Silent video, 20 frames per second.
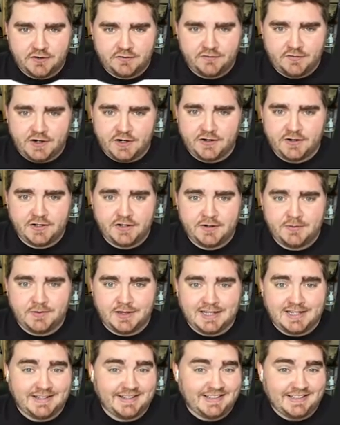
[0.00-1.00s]
very
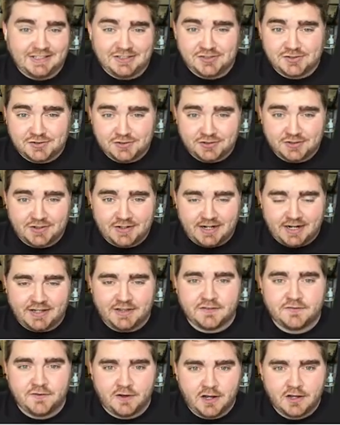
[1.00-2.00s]
like Easter
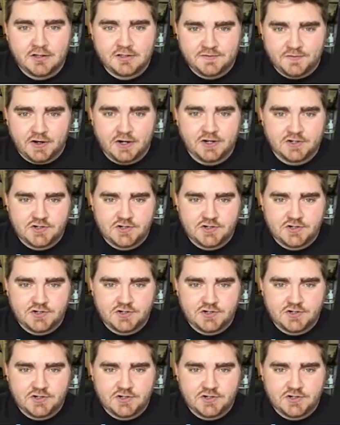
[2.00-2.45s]
and the font is very